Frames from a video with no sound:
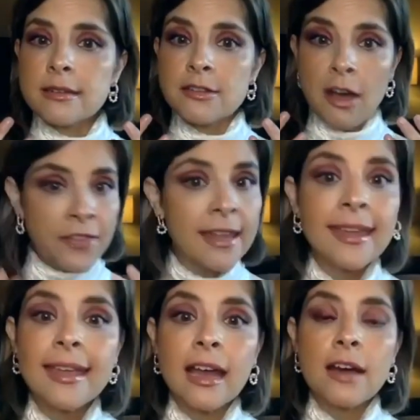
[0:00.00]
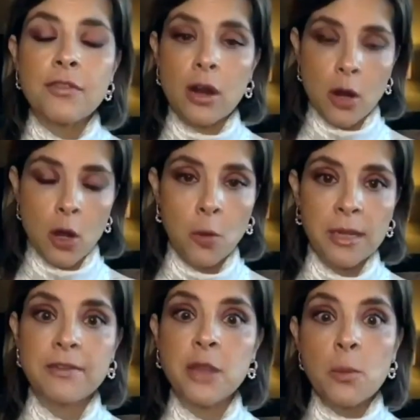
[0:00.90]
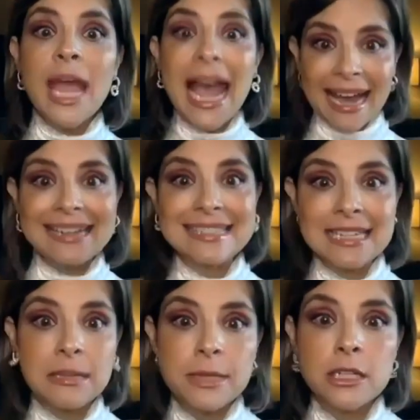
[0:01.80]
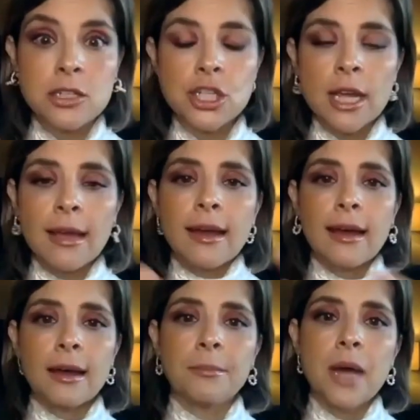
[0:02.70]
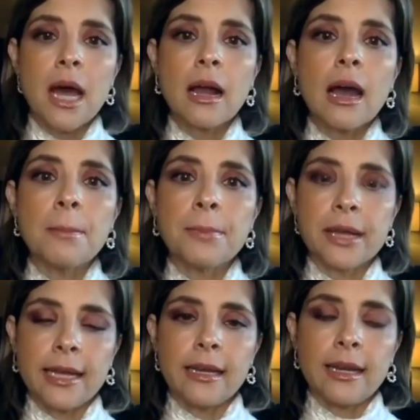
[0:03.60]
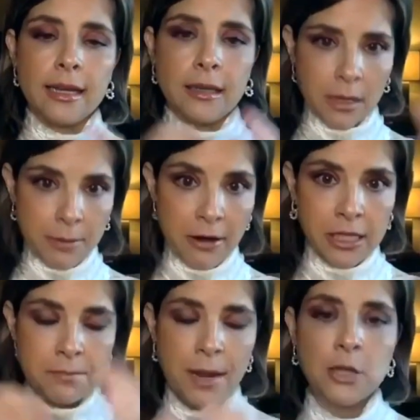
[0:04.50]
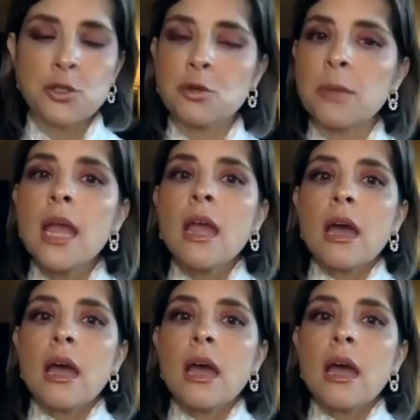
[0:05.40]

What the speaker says: not the king of our home, even though we had His image hung up in my parents' bedroom.